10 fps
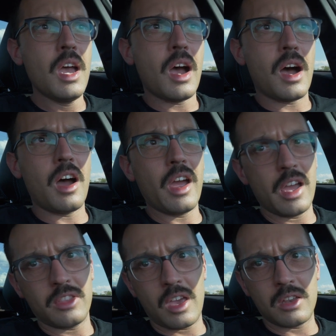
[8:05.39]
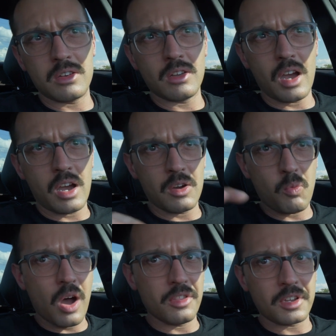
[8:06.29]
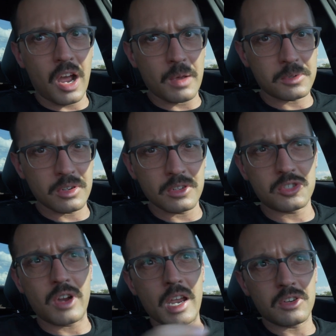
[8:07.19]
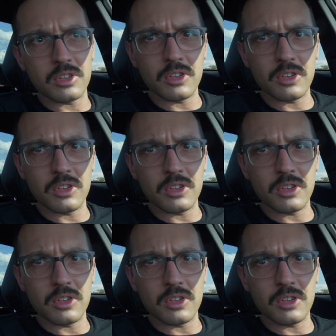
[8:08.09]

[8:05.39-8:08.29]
and then while the cops are distracted,